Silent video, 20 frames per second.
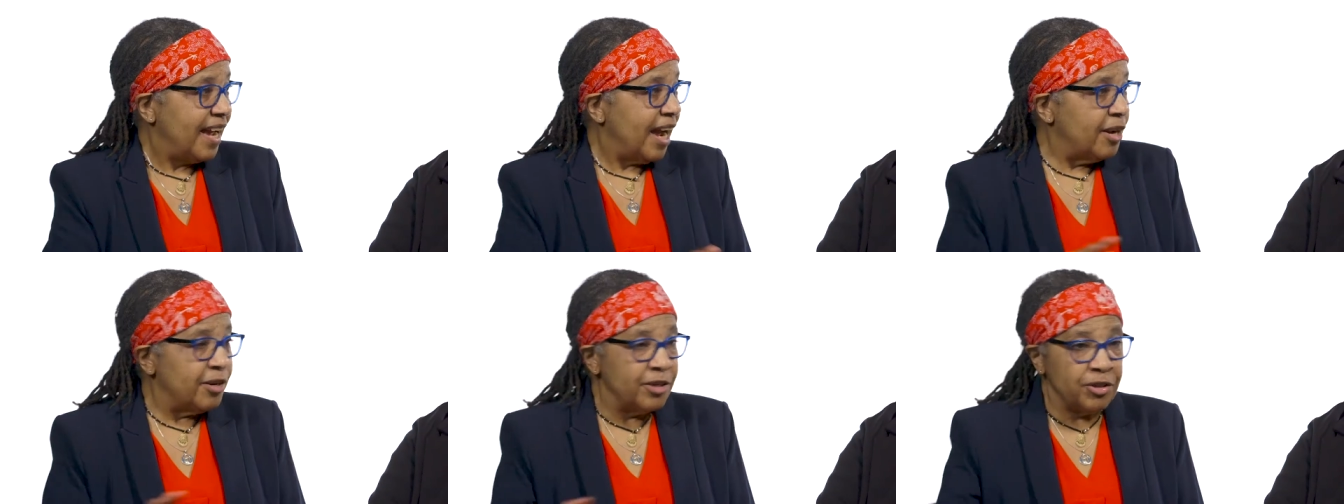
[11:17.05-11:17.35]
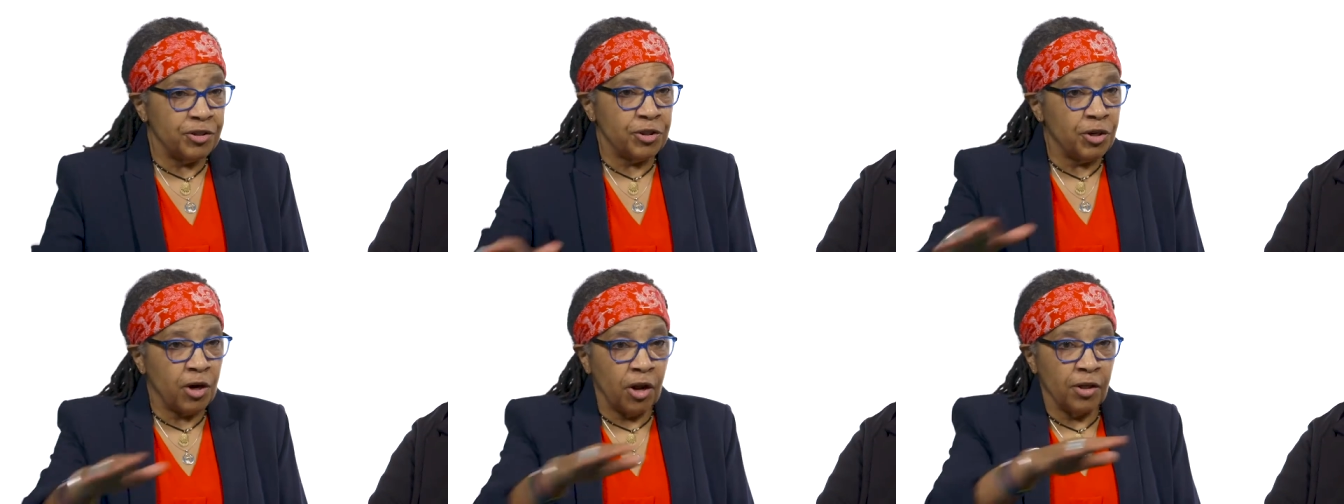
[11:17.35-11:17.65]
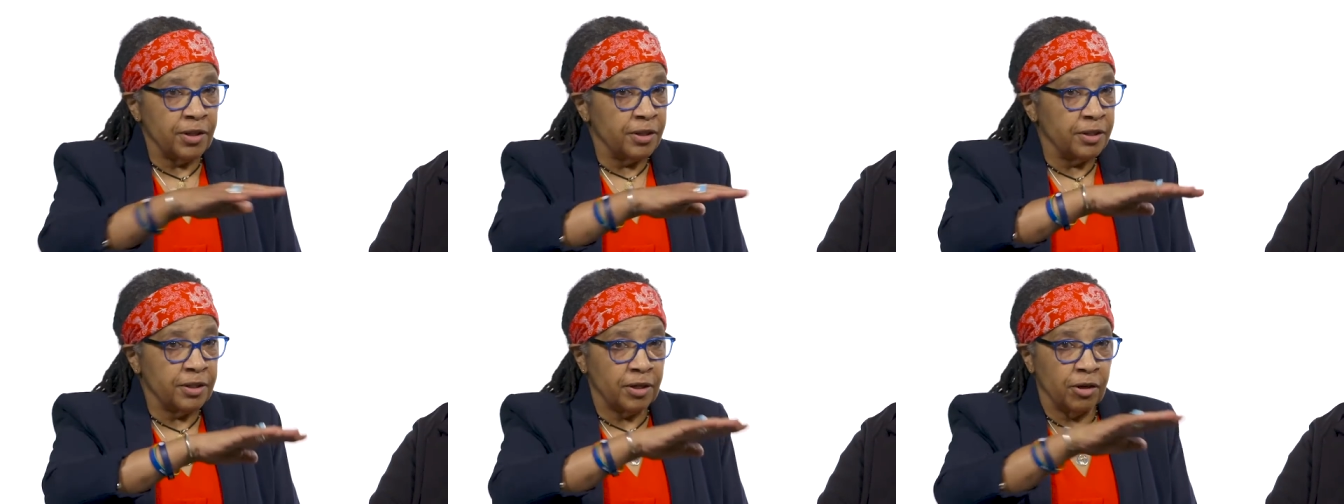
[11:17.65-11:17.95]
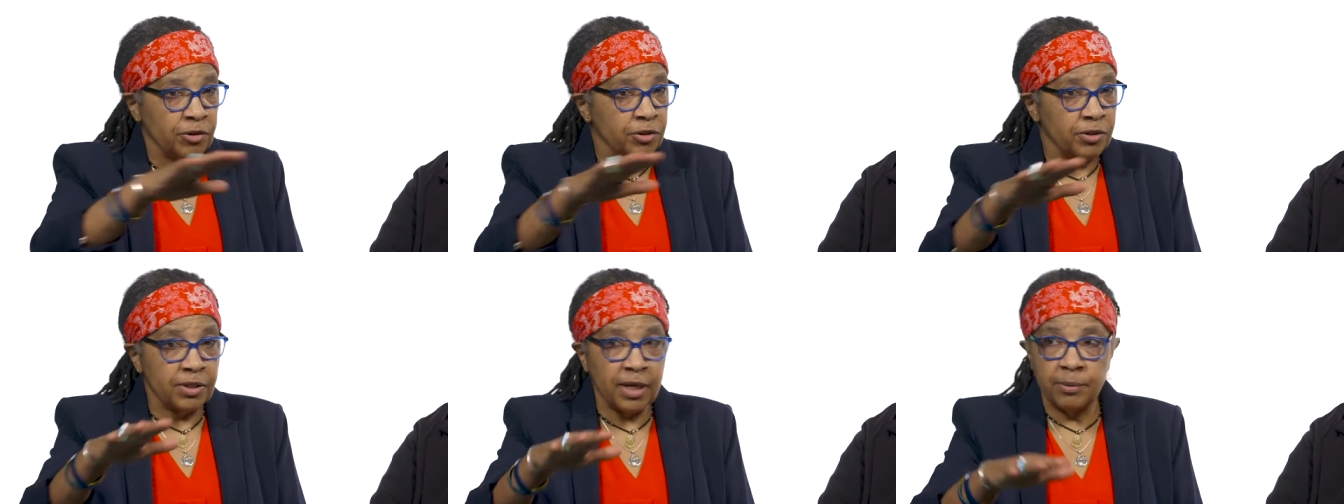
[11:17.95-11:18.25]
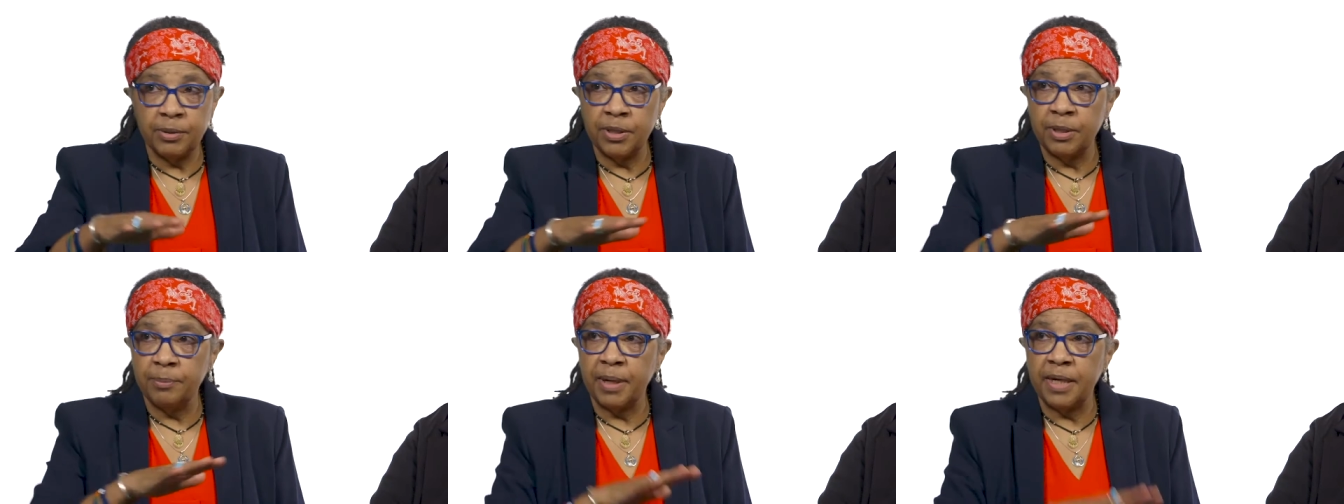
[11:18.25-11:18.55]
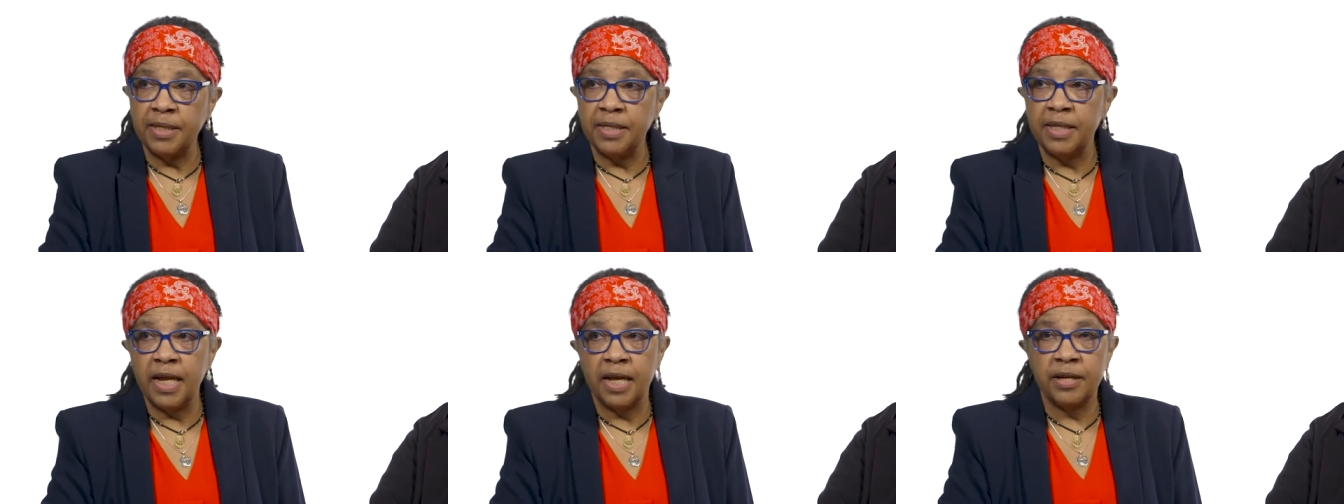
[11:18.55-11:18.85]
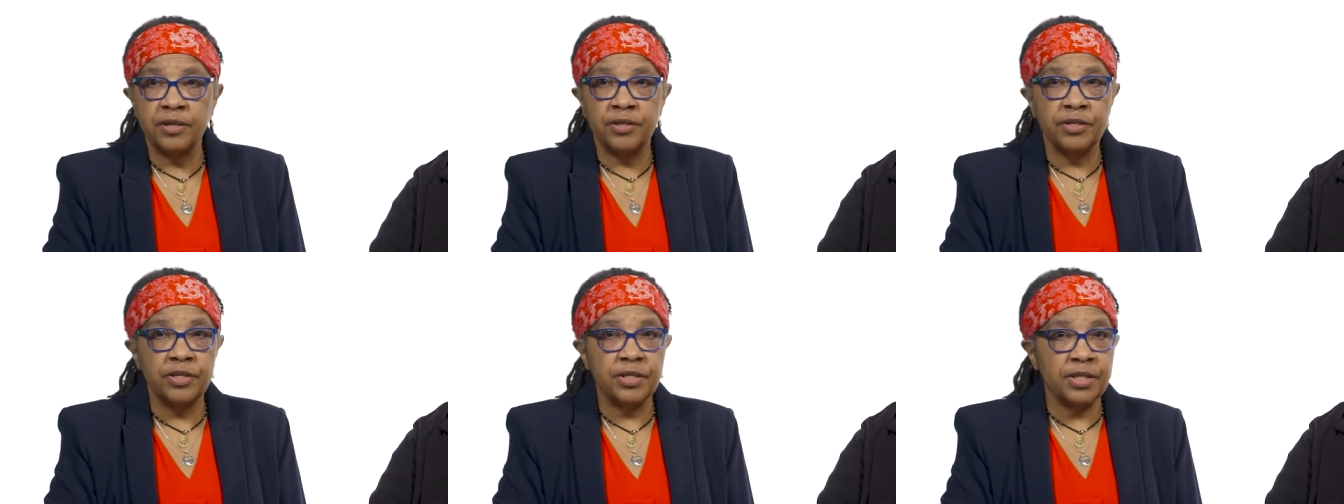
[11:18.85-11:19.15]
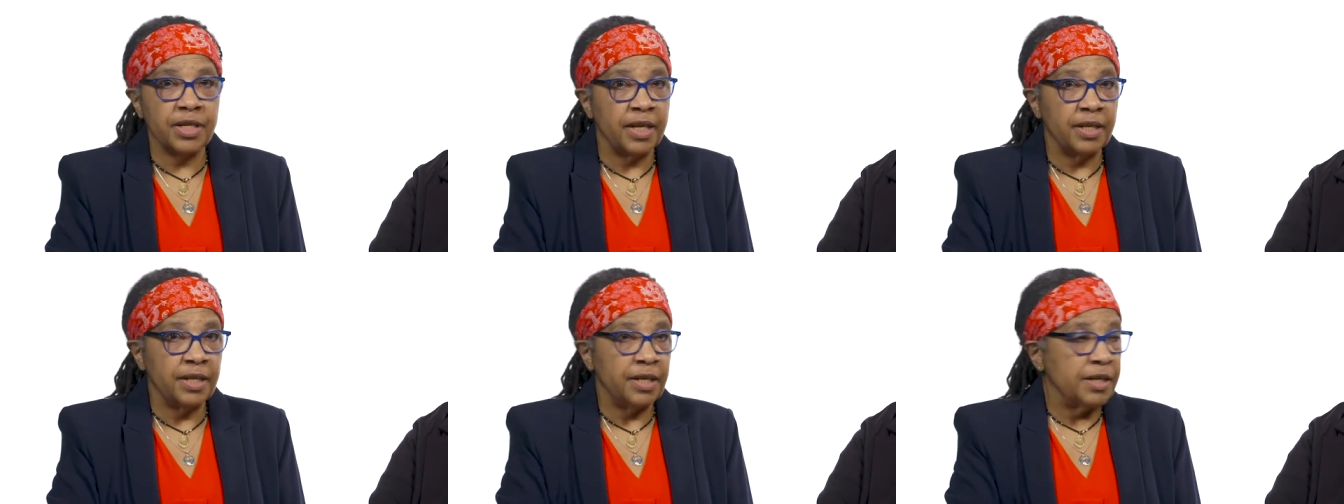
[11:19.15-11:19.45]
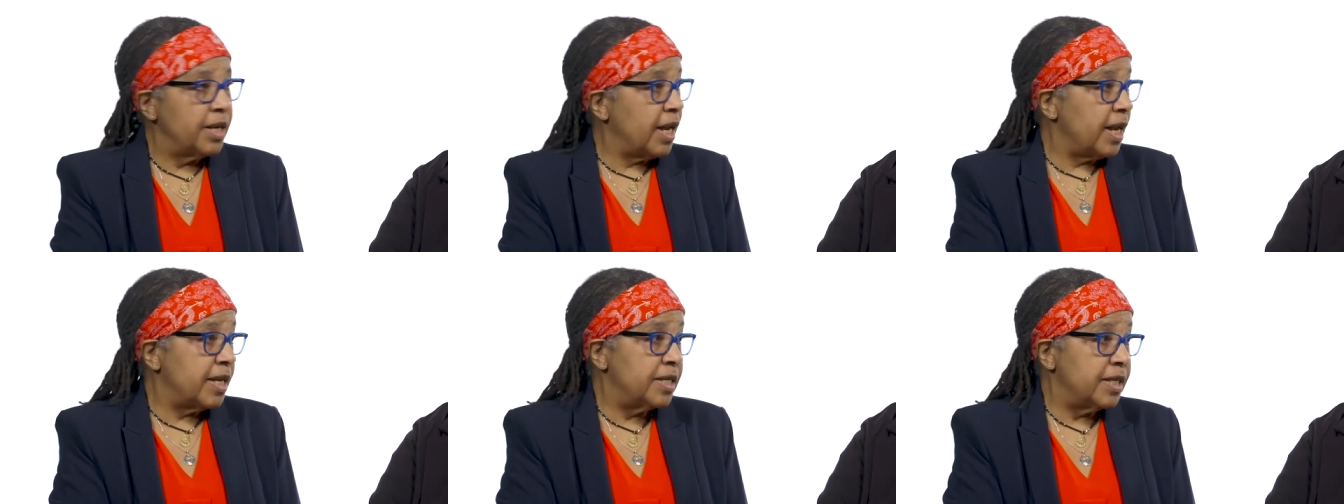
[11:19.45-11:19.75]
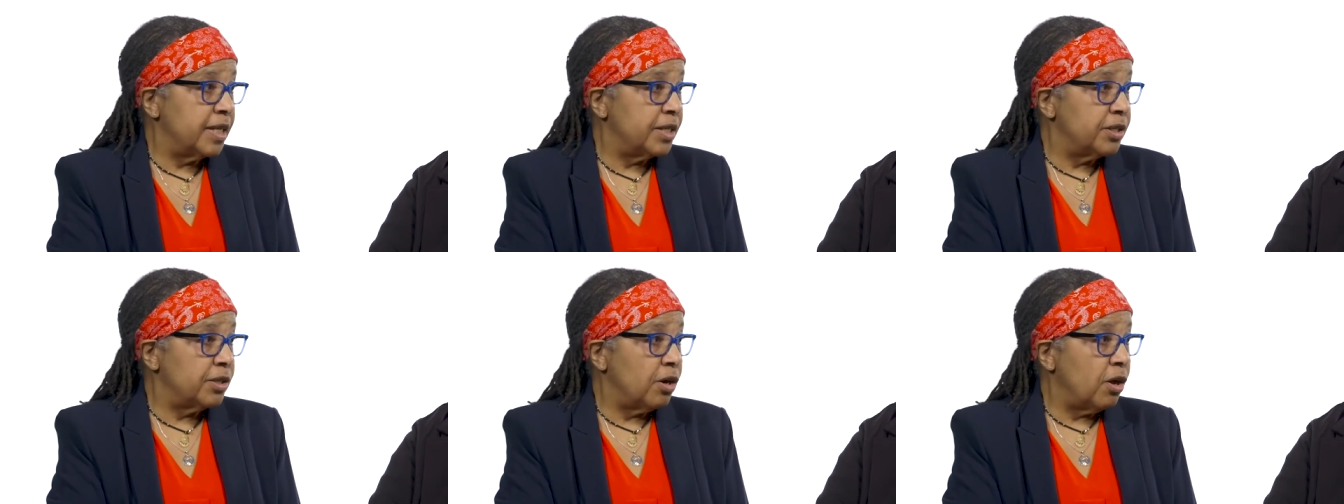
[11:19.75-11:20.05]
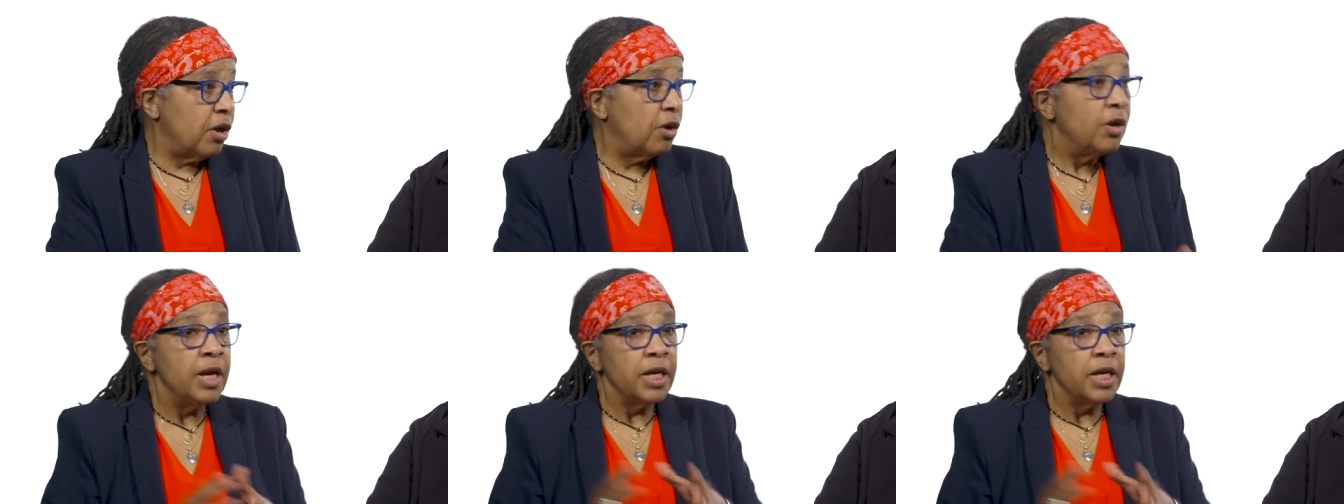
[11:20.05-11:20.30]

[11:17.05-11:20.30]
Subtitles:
I understood all the other cultures I was in, but I did not understand the United States at all